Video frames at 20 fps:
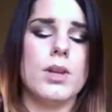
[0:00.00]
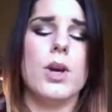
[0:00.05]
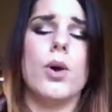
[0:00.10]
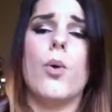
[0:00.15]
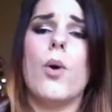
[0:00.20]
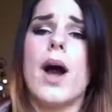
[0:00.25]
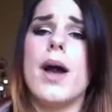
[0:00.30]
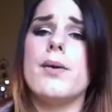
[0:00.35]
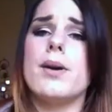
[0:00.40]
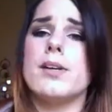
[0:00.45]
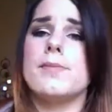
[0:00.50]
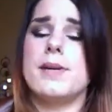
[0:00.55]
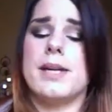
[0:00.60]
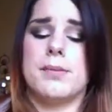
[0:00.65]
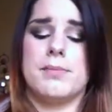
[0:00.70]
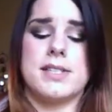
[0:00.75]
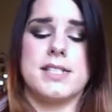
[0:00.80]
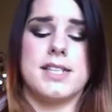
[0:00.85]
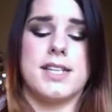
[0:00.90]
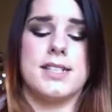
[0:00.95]
Quite well
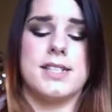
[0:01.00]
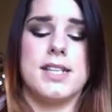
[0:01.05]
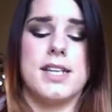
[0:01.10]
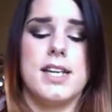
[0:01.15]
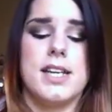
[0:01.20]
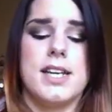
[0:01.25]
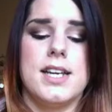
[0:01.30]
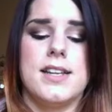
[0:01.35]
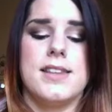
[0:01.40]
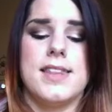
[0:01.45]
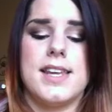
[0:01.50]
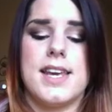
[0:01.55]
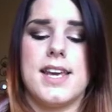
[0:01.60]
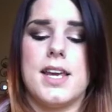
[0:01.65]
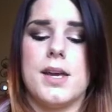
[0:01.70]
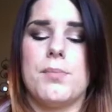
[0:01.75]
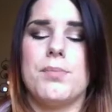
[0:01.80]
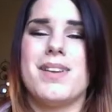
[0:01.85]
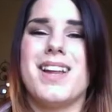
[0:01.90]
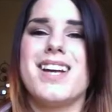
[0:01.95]
pigmented.
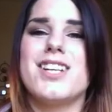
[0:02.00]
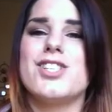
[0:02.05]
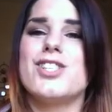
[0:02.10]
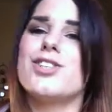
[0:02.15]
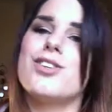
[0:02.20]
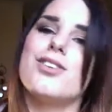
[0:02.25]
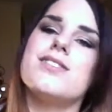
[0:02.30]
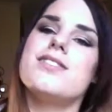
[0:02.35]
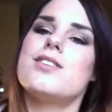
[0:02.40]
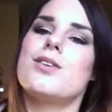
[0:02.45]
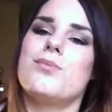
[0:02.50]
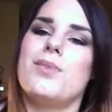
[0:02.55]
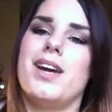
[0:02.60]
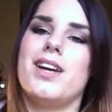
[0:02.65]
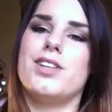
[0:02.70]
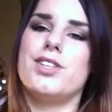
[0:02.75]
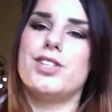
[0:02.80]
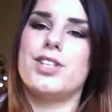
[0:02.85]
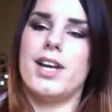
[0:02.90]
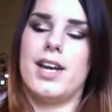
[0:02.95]
The blush, not so
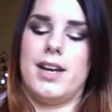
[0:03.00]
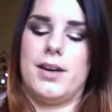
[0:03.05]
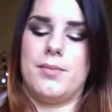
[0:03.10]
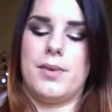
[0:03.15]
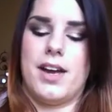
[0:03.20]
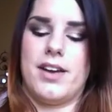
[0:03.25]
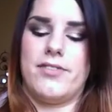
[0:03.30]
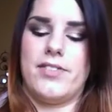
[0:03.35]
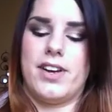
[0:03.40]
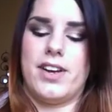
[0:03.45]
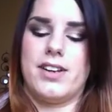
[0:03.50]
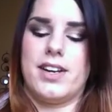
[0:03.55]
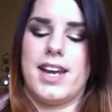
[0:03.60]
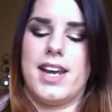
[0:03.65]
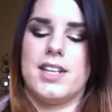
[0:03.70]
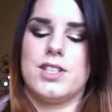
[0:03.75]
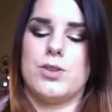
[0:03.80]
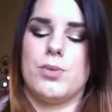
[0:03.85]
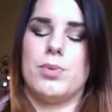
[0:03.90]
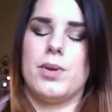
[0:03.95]
much. I found I
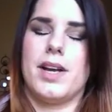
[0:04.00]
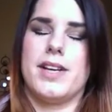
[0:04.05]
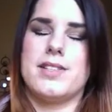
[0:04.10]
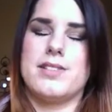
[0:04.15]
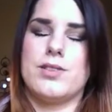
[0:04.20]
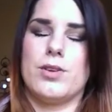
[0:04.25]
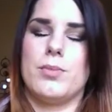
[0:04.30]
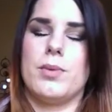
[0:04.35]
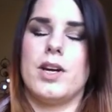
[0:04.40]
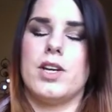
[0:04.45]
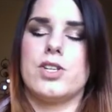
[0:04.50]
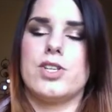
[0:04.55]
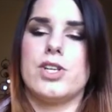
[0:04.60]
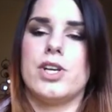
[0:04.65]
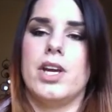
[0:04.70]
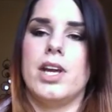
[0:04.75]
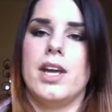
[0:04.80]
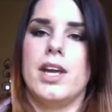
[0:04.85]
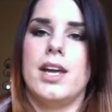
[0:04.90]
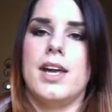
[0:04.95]
had to apply so much.
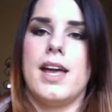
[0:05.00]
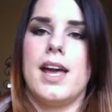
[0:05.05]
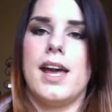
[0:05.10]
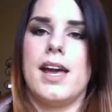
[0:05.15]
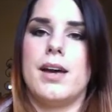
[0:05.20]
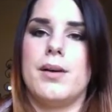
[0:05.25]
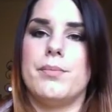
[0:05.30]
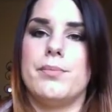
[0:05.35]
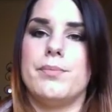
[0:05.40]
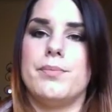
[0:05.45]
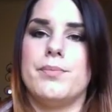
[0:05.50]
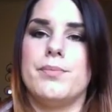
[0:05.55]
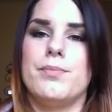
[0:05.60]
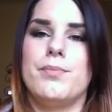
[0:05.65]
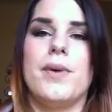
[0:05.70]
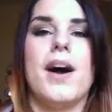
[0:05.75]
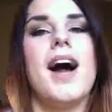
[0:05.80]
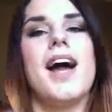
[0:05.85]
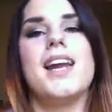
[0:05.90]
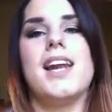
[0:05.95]

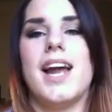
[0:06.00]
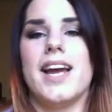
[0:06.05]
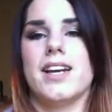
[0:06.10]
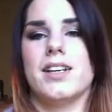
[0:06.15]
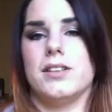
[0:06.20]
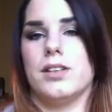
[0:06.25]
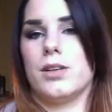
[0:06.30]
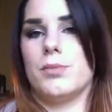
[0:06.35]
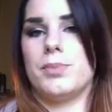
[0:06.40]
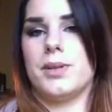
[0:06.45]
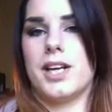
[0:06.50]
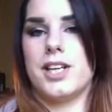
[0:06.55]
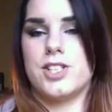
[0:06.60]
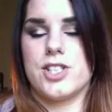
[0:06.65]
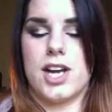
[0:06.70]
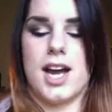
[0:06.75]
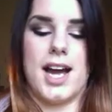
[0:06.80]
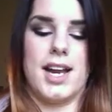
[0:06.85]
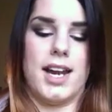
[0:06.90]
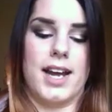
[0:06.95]
I like a lot of blush.
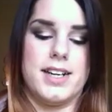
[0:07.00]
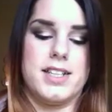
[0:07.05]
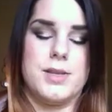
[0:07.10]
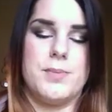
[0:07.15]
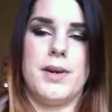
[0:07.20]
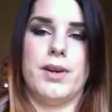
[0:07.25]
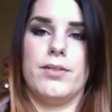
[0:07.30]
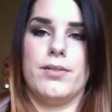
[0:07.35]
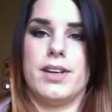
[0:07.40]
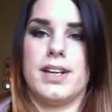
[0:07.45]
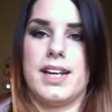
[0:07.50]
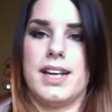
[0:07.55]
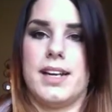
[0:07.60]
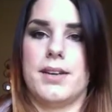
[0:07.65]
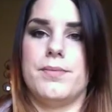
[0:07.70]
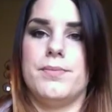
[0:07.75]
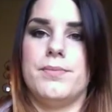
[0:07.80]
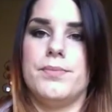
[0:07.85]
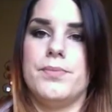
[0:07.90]
I like to be really